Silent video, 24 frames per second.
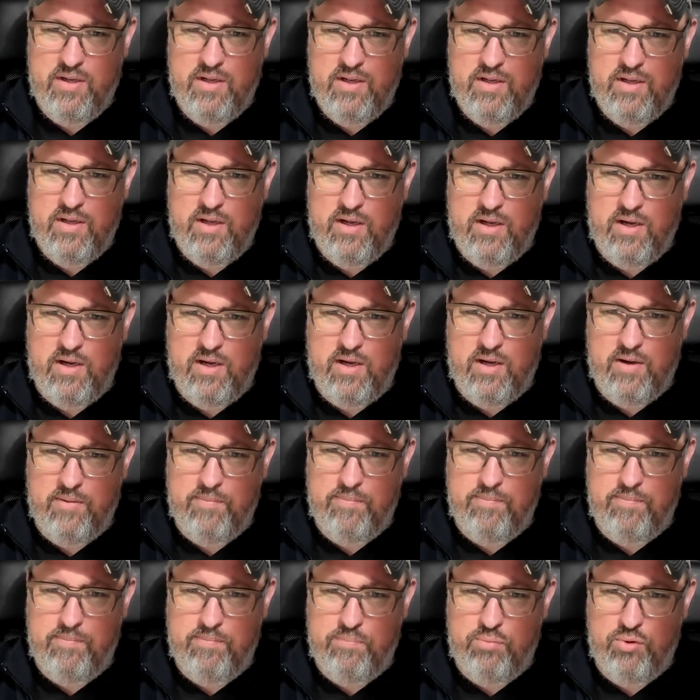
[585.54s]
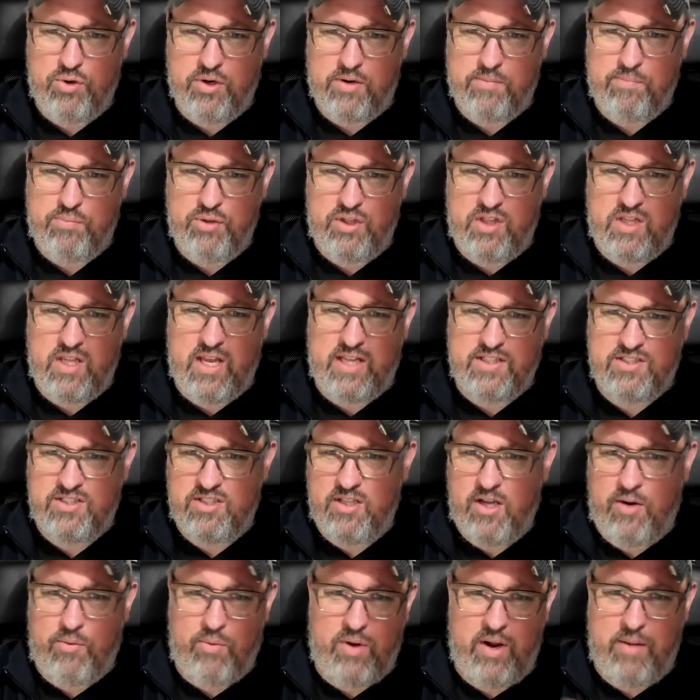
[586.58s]
book, but that's
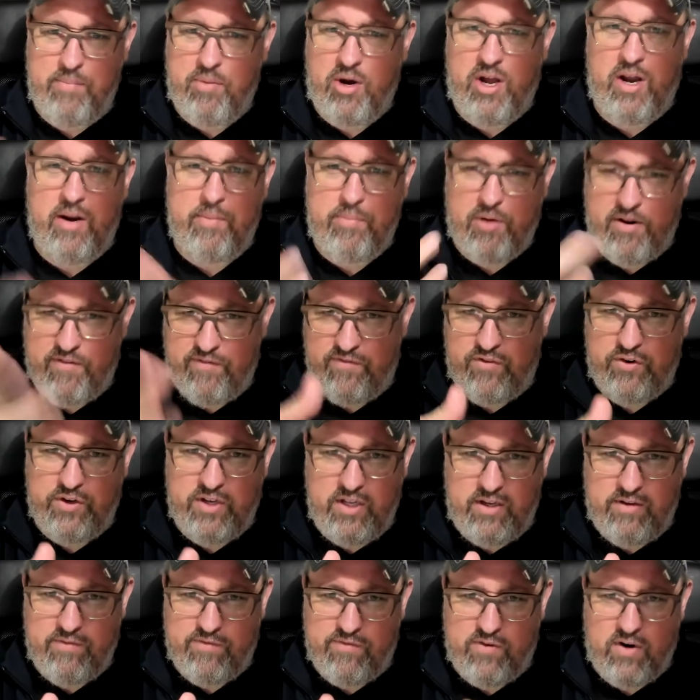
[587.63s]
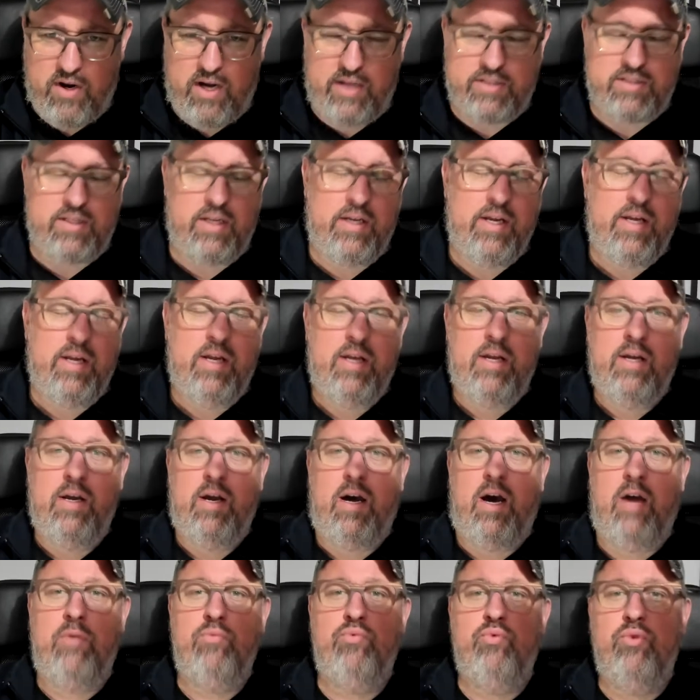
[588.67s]
not why I bought it. I bought it for Deacon Frost.
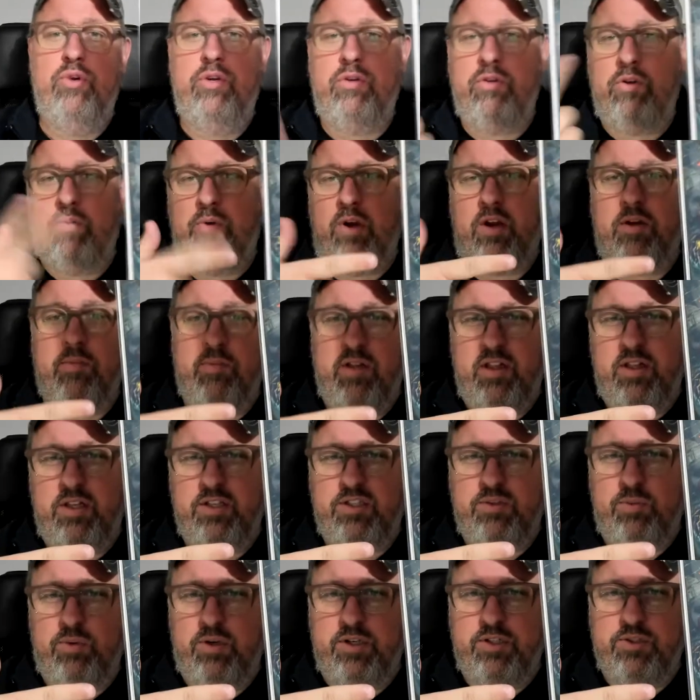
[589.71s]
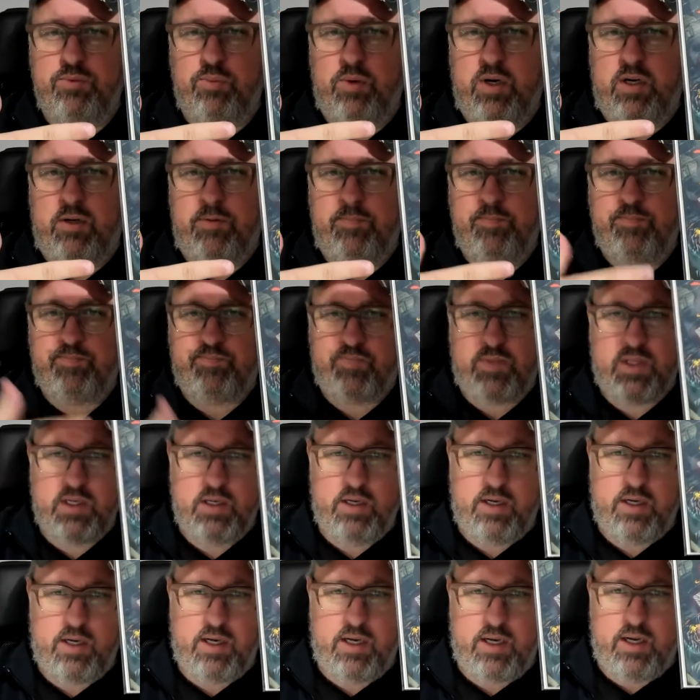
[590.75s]
I really recommend this one as well.
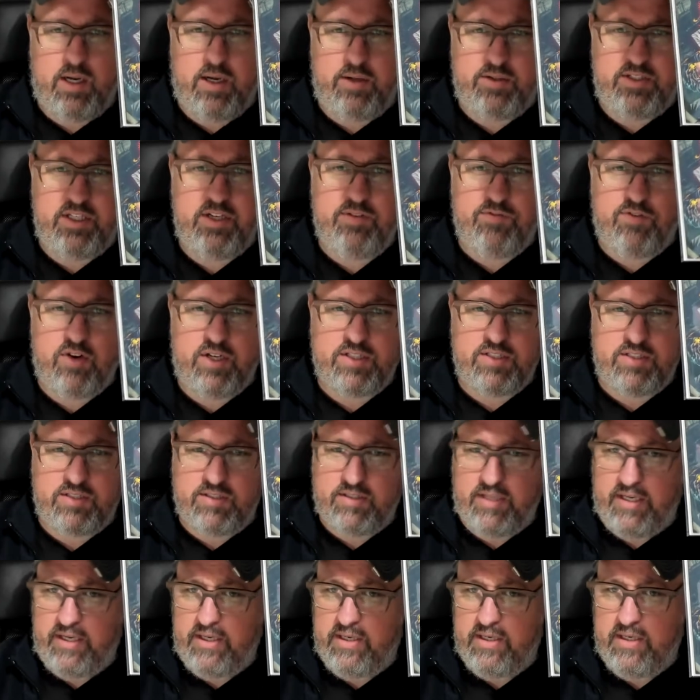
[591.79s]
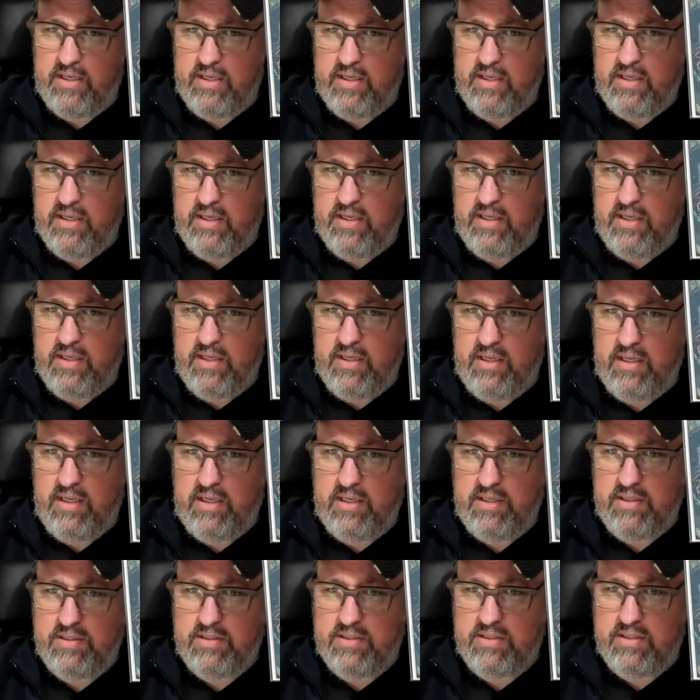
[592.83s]
Deacon Frost is like
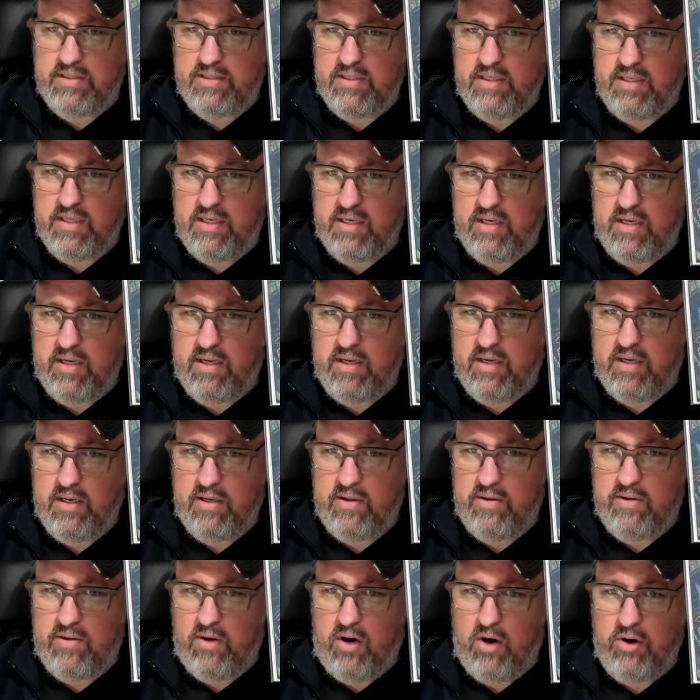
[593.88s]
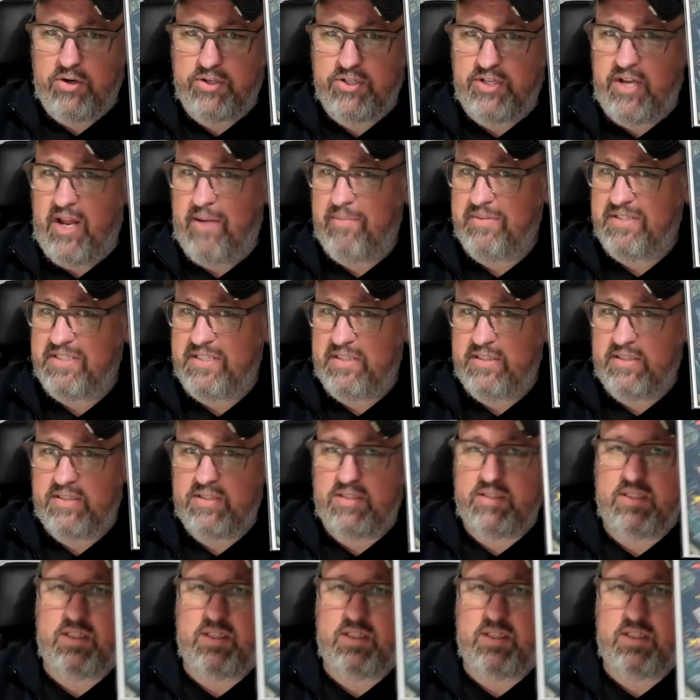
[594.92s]
his arch nemesis.